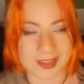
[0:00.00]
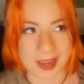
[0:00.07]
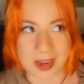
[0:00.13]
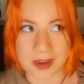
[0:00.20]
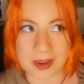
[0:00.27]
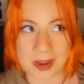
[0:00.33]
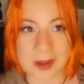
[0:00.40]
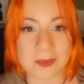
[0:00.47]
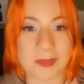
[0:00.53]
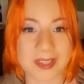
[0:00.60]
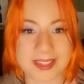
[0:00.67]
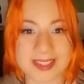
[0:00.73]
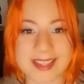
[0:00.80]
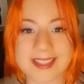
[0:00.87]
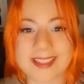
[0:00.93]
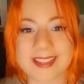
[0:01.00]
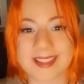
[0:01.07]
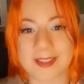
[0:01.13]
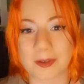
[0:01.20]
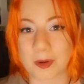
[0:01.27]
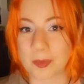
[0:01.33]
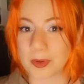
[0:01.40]
I, am intensely
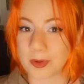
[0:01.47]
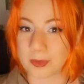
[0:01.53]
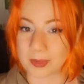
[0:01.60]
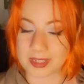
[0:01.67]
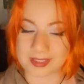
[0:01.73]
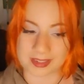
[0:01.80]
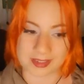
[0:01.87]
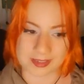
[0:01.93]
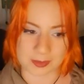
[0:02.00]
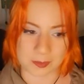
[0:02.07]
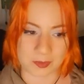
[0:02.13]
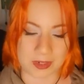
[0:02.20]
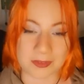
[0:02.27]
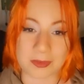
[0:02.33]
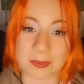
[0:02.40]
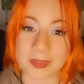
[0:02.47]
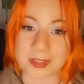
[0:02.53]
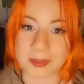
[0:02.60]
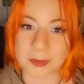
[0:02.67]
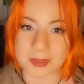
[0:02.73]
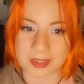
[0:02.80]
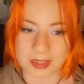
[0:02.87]
Scorpio in my sign, so I'm very
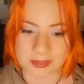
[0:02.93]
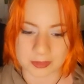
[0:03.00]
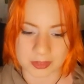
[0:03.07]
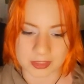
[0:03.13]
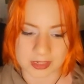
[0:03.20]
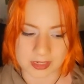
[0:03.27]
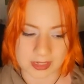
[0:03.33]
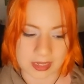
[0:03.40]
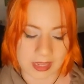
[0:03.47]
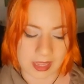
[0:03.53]
familiar with the energy.